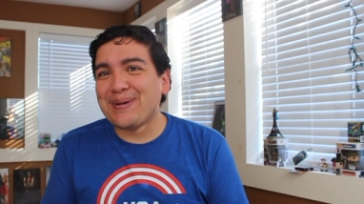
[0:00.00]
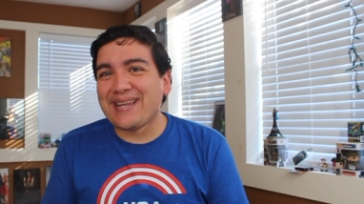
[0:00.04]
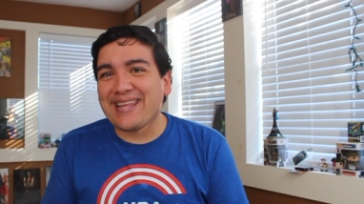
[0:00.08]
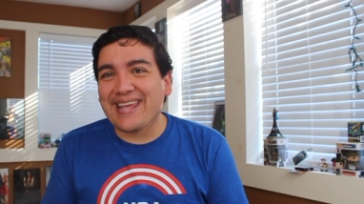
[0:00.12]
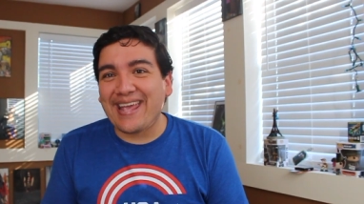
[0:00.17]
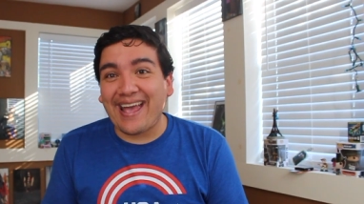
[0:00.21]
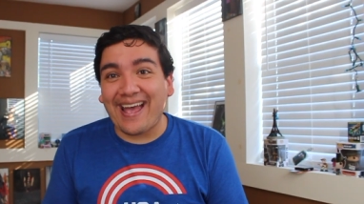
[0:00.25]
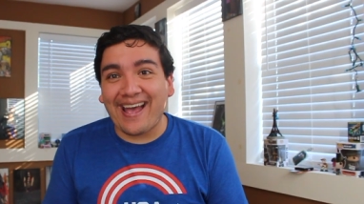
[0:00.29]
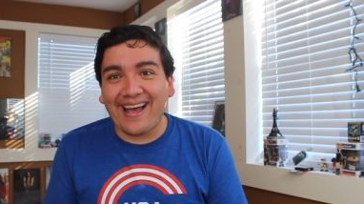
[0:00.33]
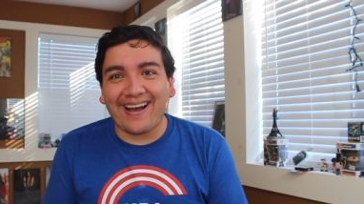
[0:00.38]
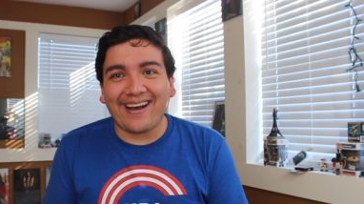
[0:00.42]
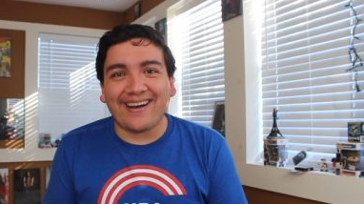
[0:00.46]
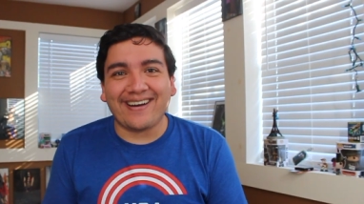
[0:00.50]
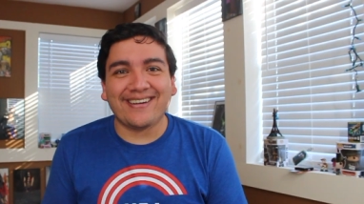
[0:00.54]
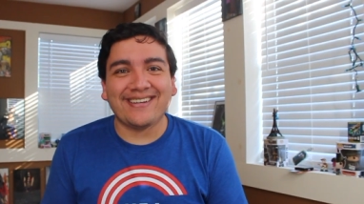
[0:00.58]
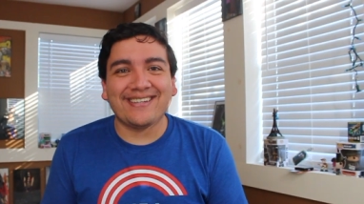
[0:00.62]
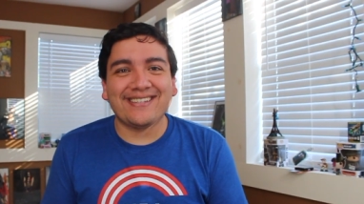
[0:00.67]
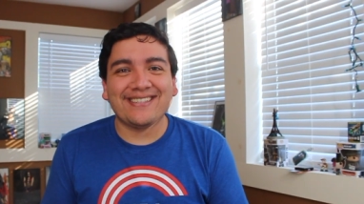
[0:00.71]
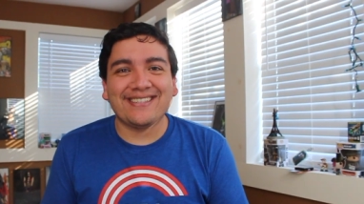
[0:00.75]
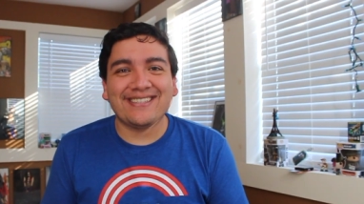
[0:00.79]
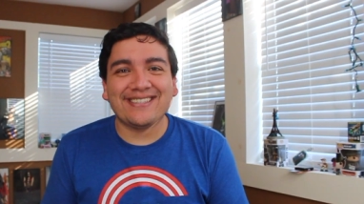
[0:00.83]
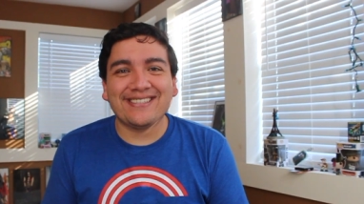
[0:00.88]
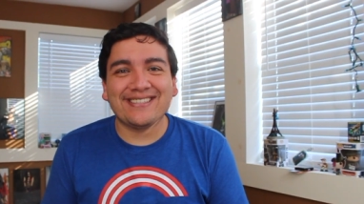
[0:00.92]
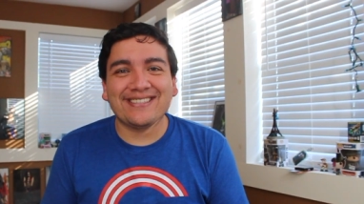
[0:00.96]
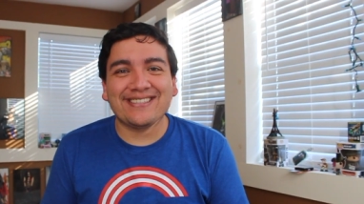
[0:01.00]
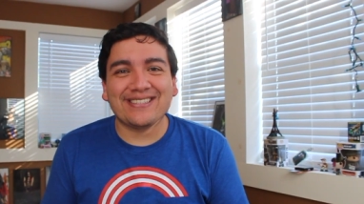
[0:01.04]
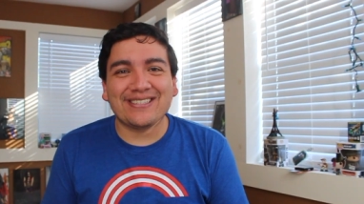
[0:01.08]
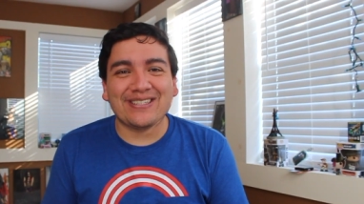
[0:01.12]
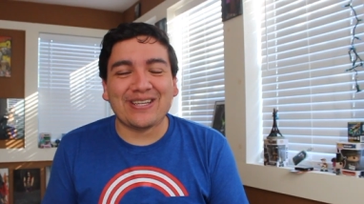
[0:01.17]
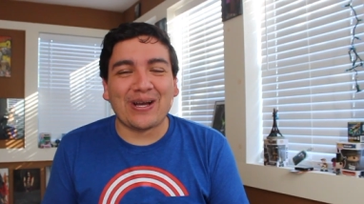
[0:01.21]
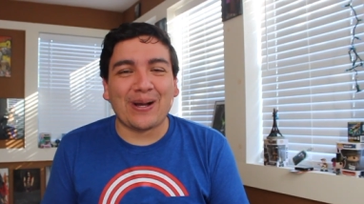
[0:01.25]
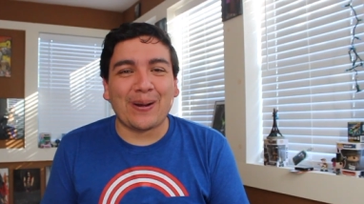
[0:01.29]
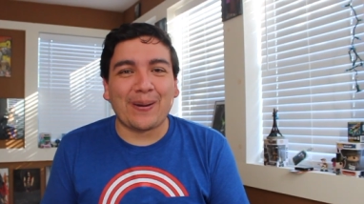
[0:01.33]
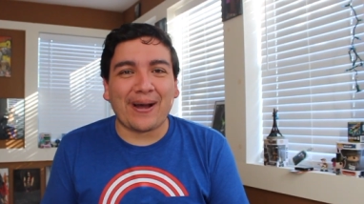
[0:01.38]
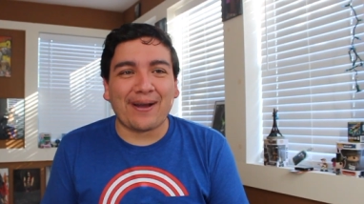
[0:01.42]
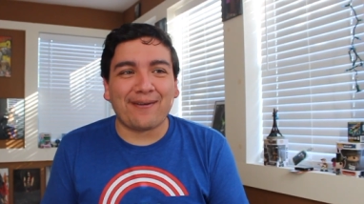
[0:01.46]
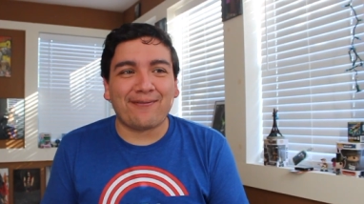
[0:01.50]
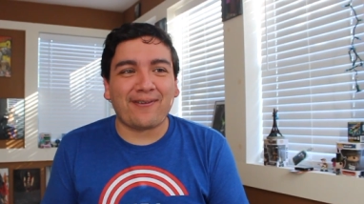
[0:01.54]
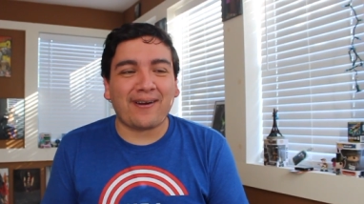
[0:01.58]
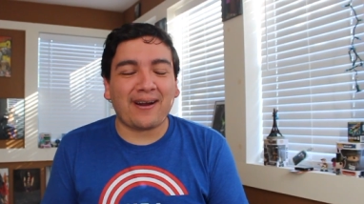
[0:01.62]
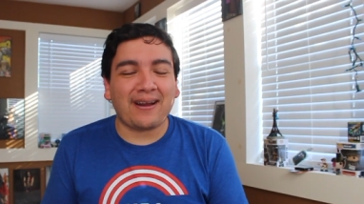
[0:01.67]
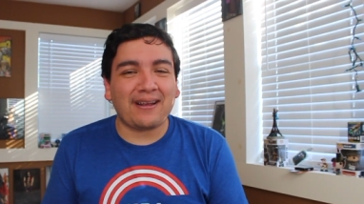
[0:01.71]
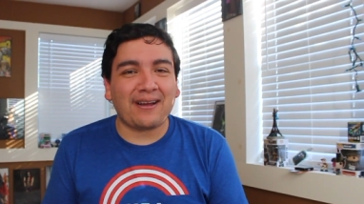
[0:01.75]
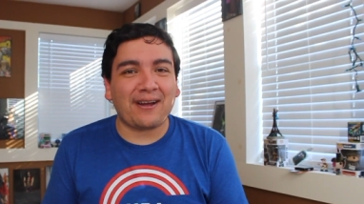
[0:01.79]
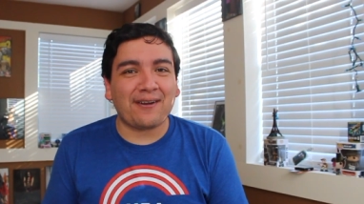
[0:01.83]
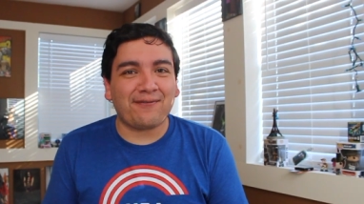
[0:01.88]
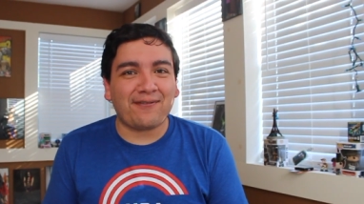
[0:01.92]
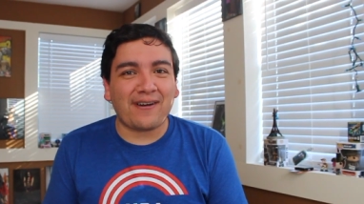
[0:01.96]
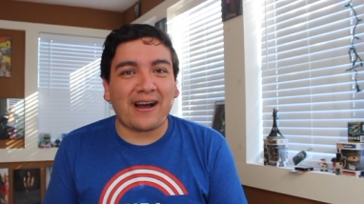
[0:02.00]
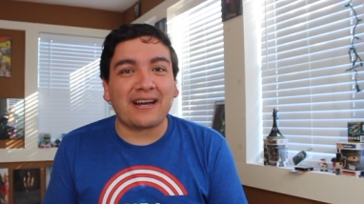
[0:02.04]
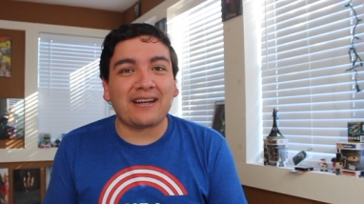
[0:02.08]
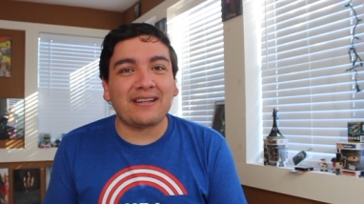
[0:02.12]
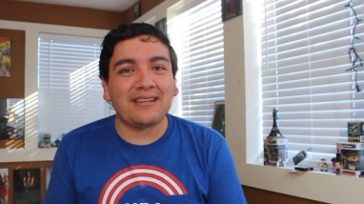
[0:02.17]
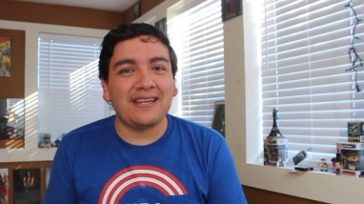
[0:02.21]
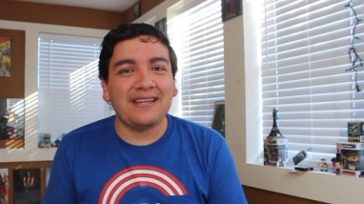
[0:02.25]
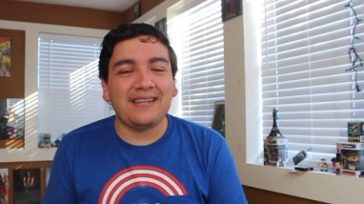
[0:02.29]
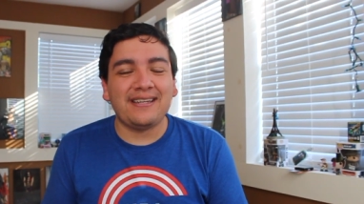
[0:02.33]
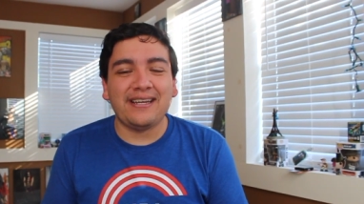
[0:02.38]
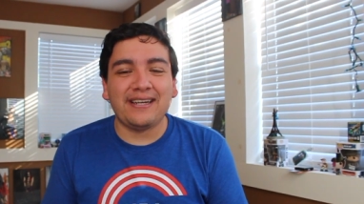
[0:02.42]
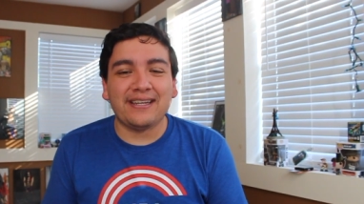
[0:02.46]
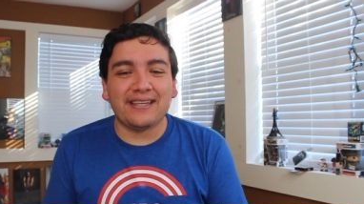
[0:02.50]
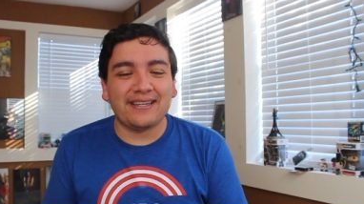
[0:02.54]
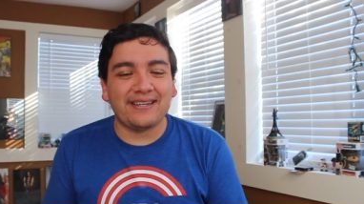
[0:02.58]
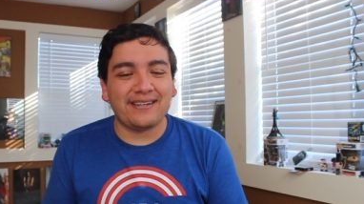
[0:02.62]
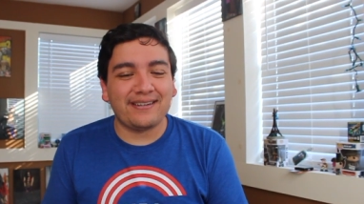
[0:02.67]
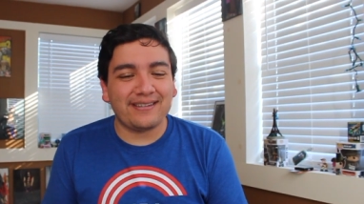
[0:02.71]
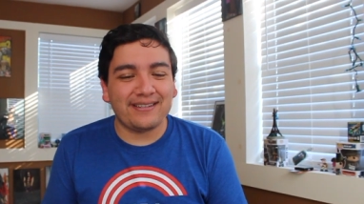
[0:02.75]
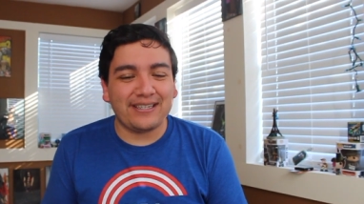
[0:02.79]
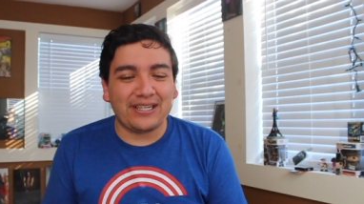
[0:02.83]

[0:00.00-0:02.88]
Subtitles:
yeah, I finally did it.